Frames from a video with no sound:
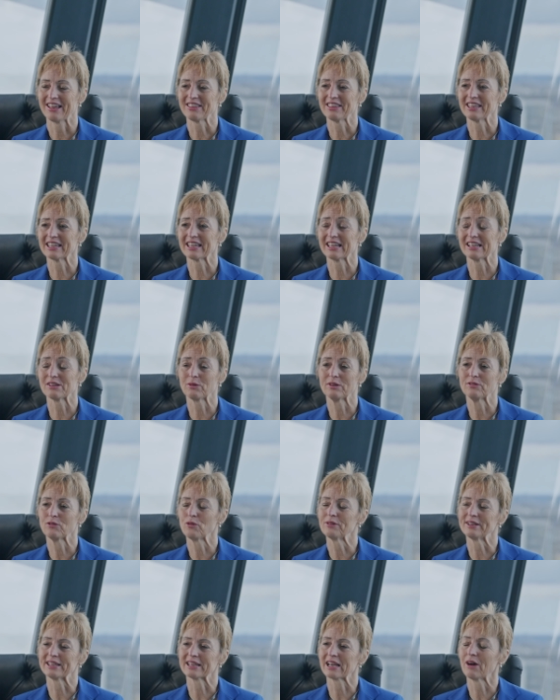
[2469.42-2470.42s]
I think we've
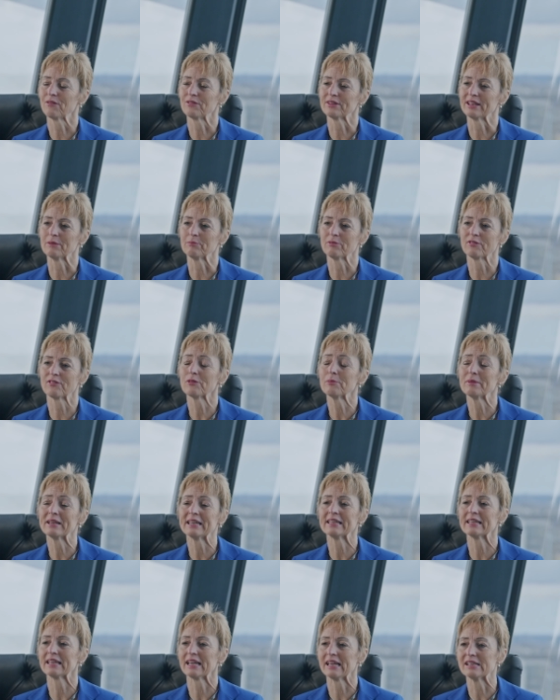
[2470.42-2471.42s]
already covered it. But for
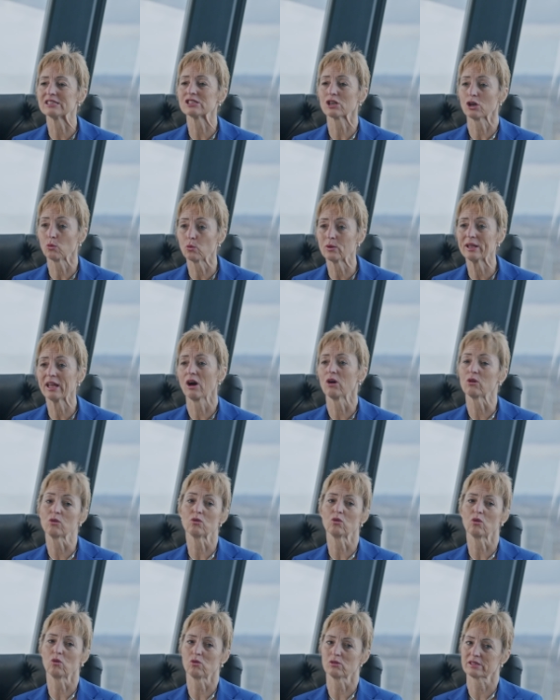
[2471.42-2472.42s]
me, it's we are
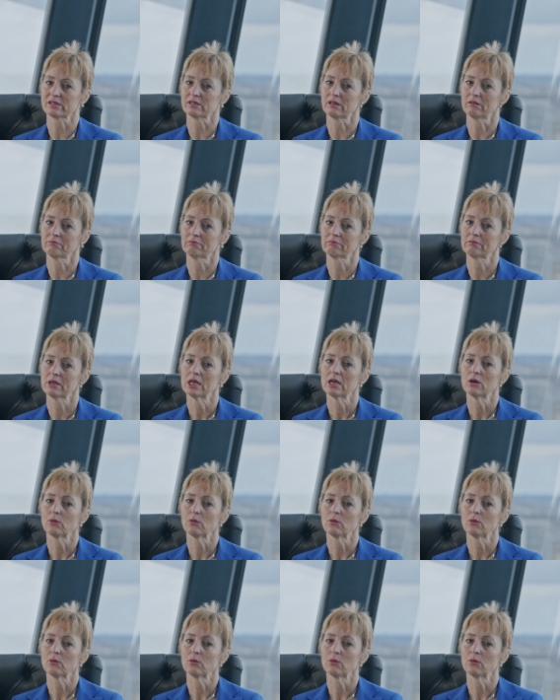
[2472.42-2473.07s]
all awesome.